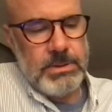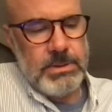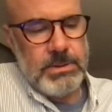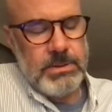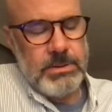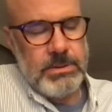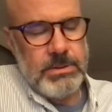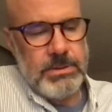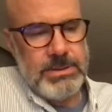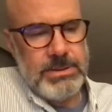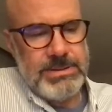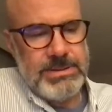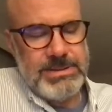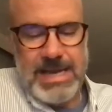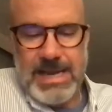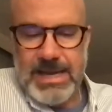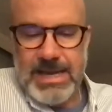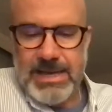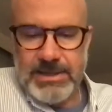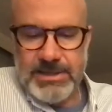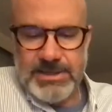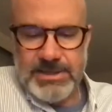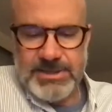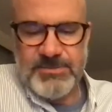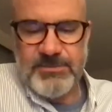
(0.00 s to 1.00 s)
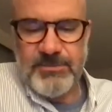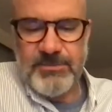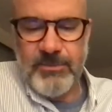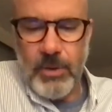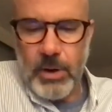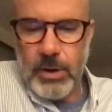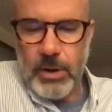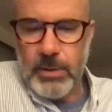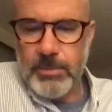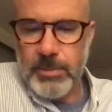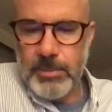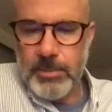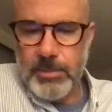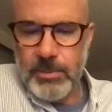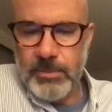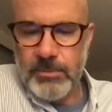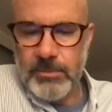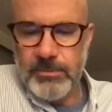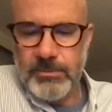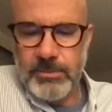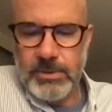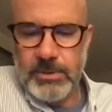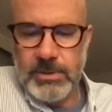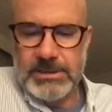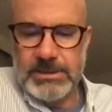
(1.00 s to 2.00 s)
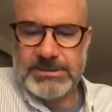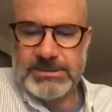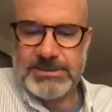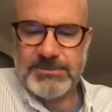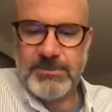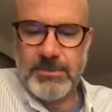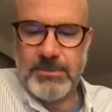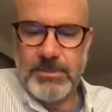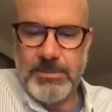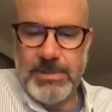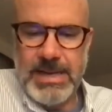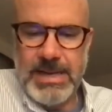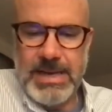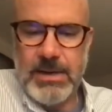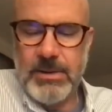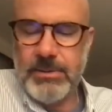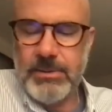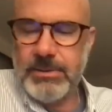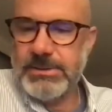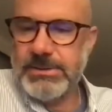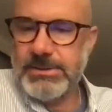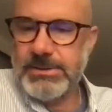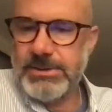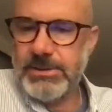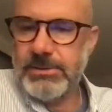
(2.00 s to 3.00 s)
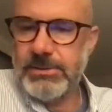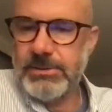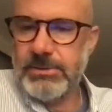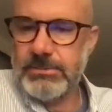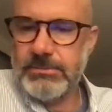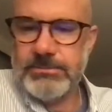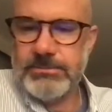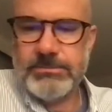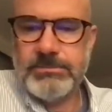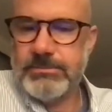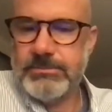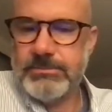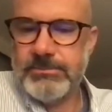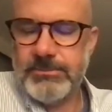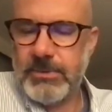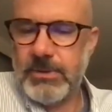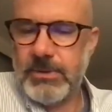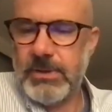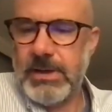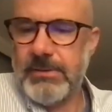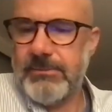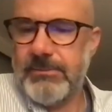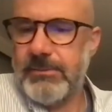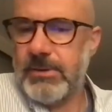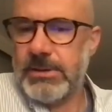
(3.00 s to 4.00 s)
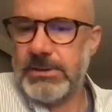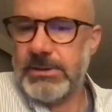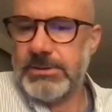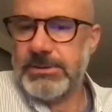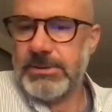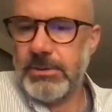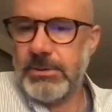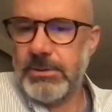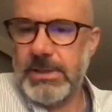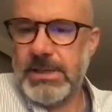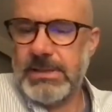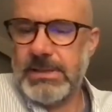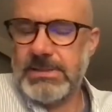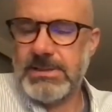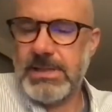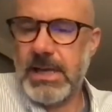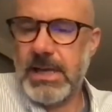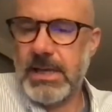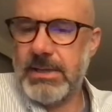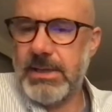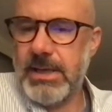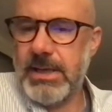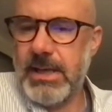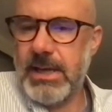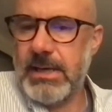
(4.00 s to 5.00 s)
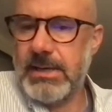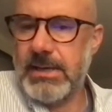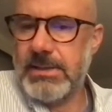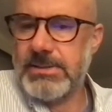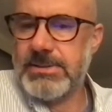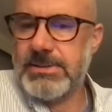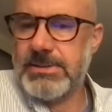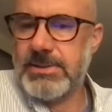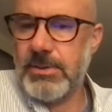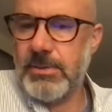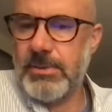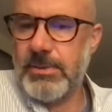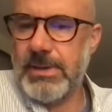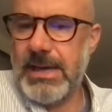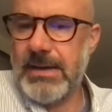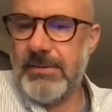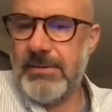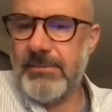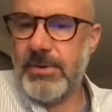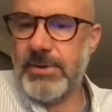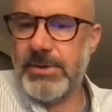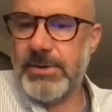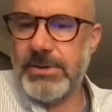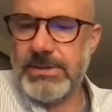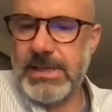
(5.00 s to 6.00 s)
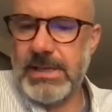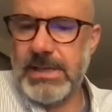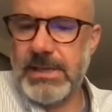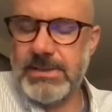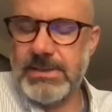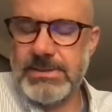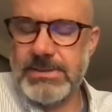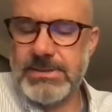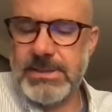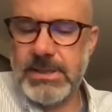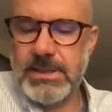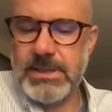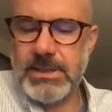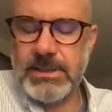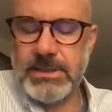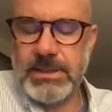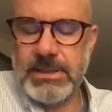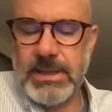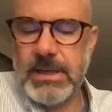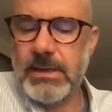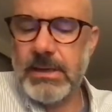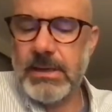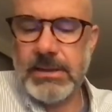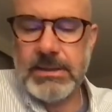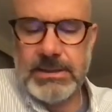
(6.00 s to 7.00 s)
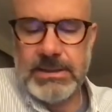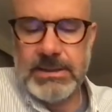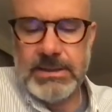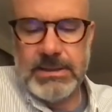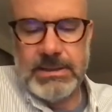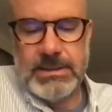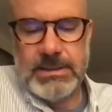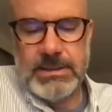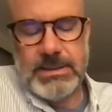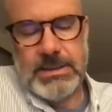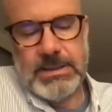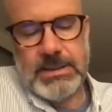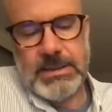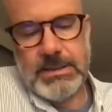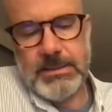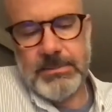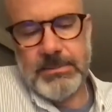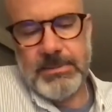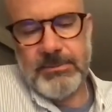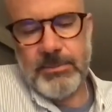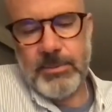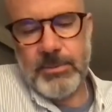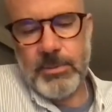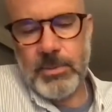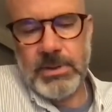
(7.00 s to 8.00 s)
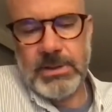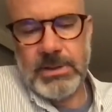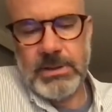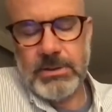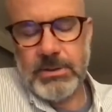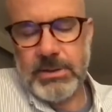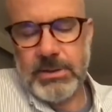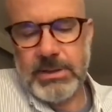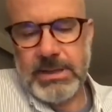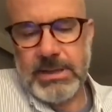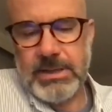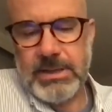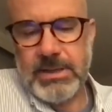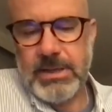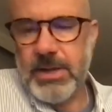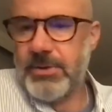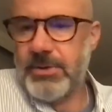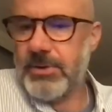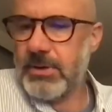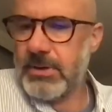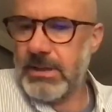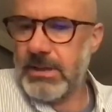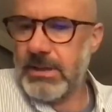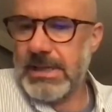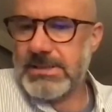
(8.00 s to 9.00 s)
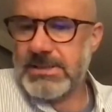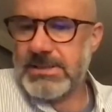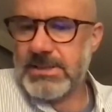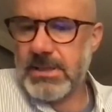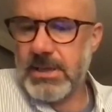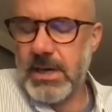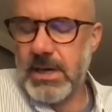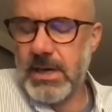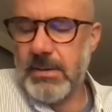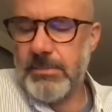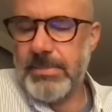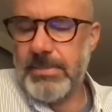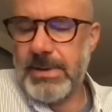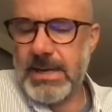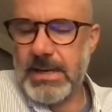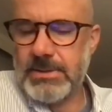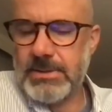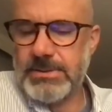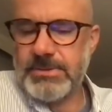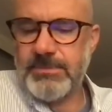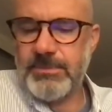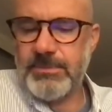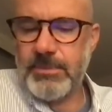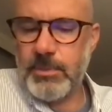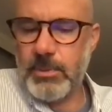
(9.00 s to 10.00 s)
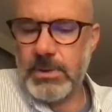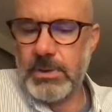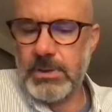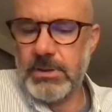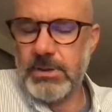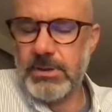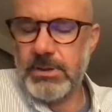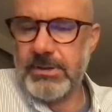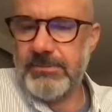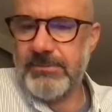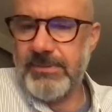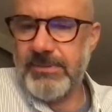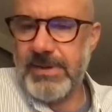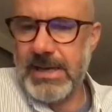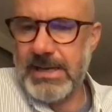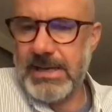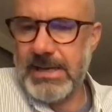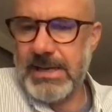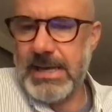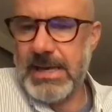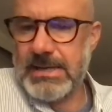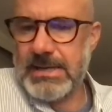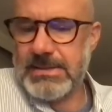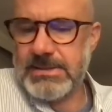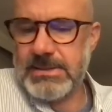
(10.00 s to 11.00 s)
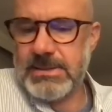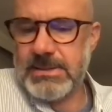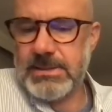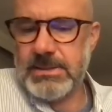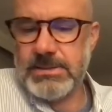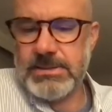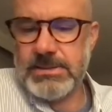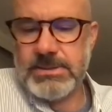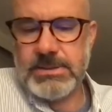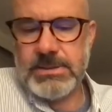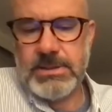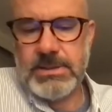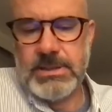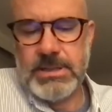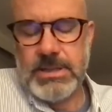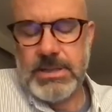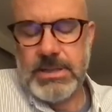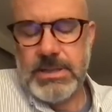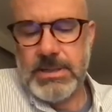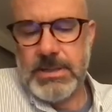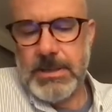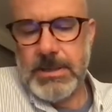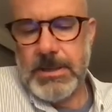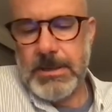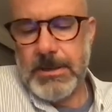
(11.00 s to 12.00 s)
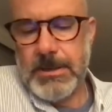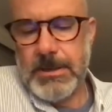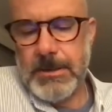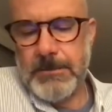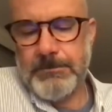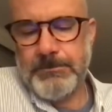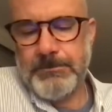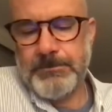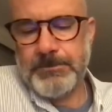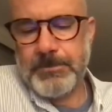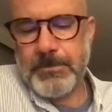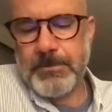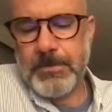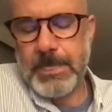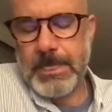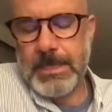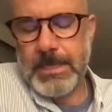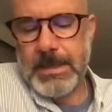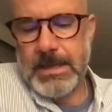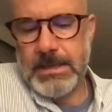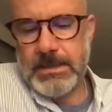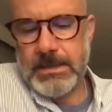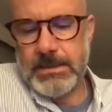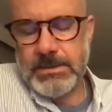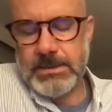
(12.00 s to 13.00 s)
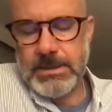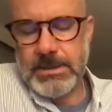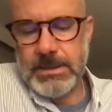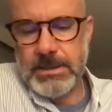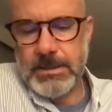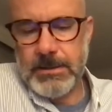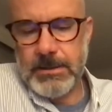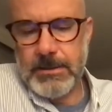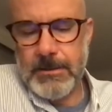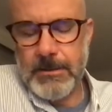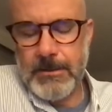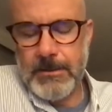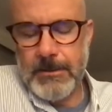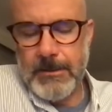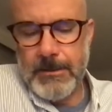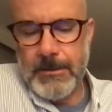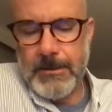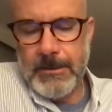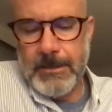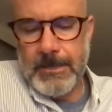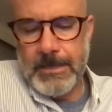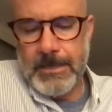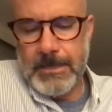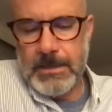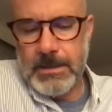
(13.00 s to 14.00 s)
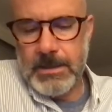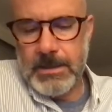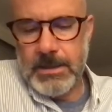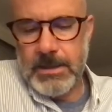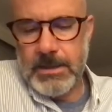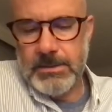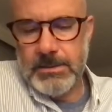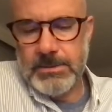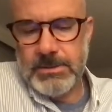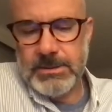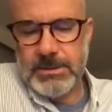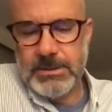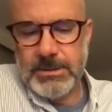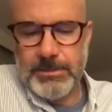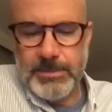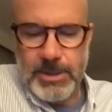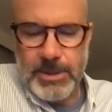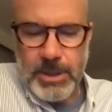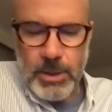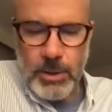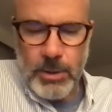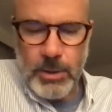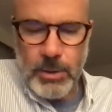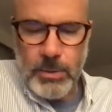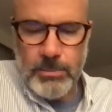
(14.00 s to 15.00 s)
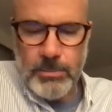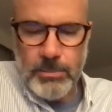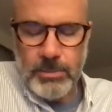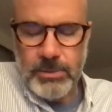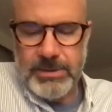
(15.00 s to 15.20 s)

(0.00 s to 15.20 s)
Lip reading: data is farmable for us from now until forever. So that's kind of nice. So we have all the data sitting there. If we want to look at another class of compounds, if we want to look at fatty acids and the lipidome, or